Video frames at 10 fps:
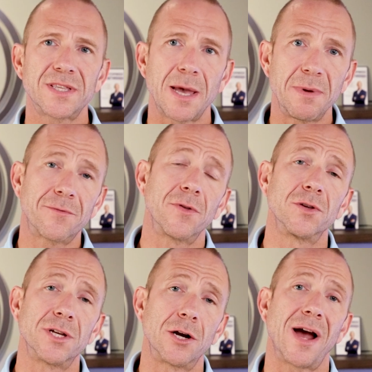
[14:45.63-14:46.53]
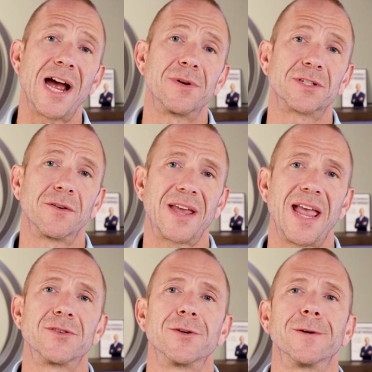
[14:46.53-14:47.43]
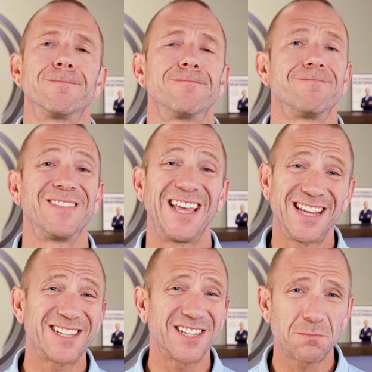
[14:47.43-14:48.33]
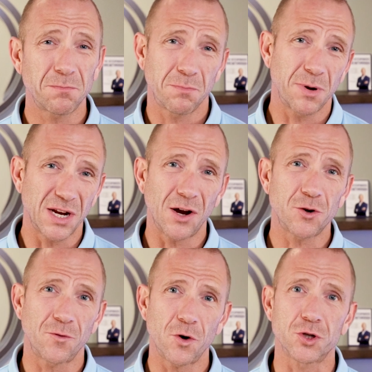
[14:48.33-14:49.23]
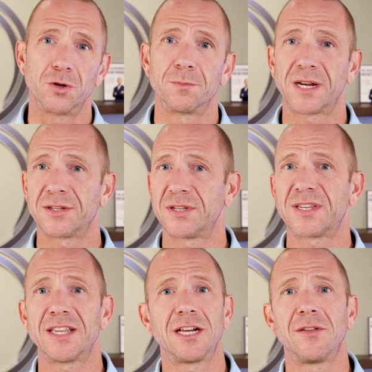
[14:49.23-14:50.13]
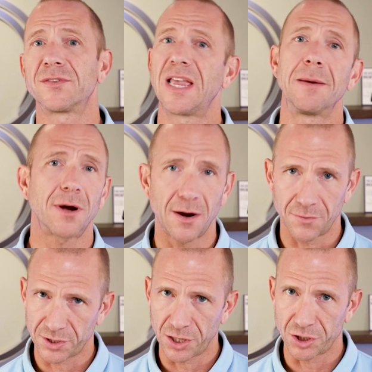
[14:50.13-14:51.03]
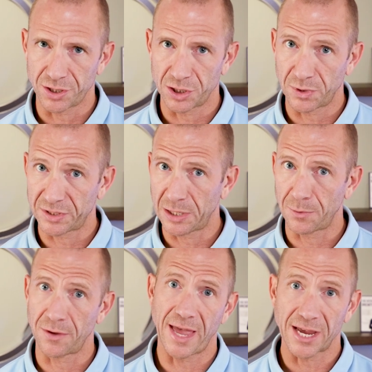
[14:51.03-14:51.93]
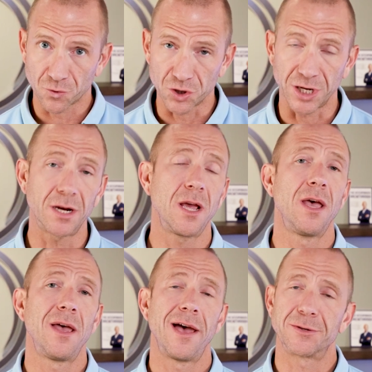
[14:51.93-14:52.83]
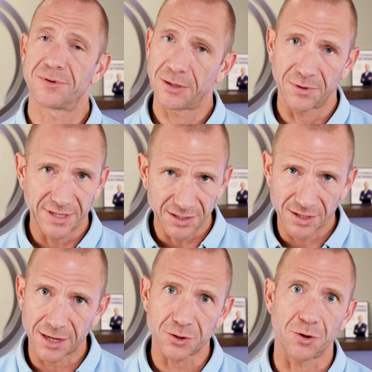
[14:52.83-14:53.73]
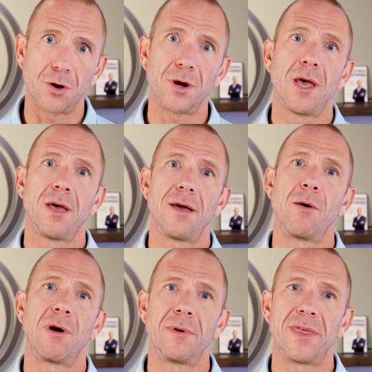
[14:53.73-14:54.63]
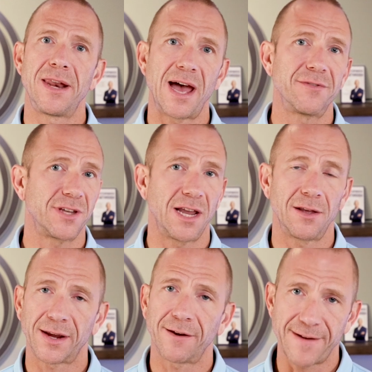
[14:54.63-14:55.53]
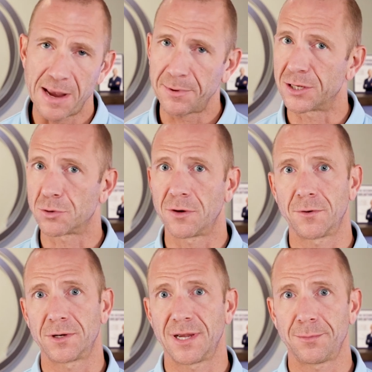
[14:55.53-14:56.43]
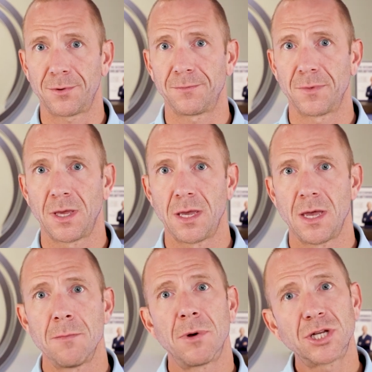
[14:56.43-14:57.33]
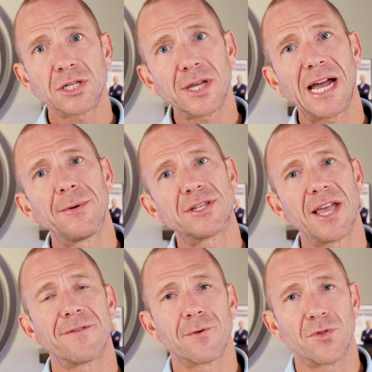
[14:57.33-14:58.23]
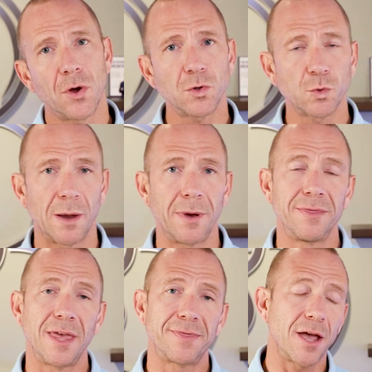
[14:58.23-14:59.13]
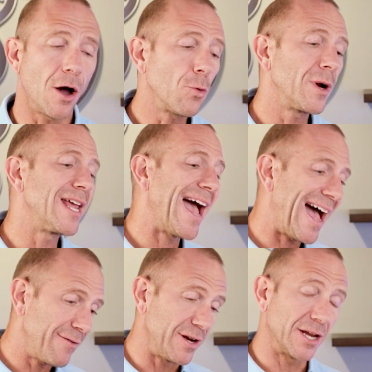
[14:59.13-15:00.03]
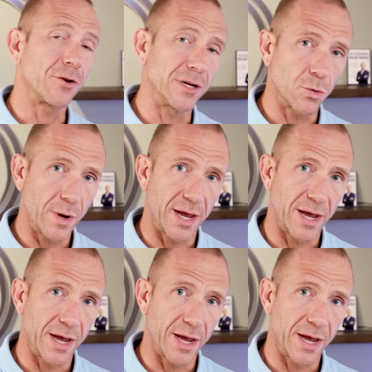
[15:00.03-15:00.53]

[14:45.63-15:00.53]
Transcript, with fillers: what does that mean for those that are at high risk of cancer? And this is pretty controversial because this gets into the same conversation as we see with estrogen, as we see with testosterone in women that have, say, like a family history, for example. But just like I would say for those women that they already have an increased